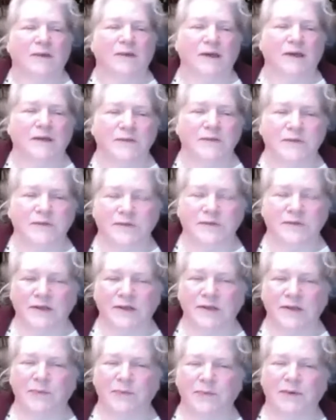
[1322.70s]
because
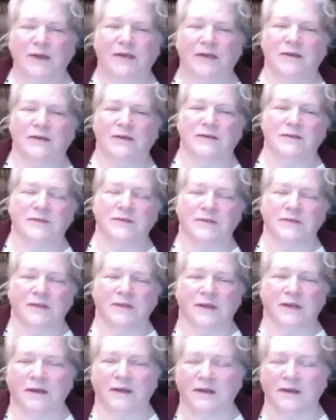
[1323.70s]
sooty peat is
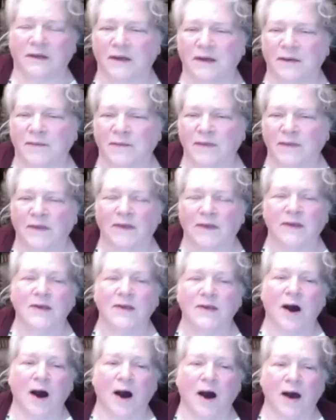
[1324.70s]

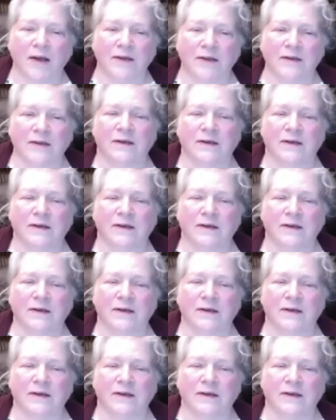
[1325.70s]
not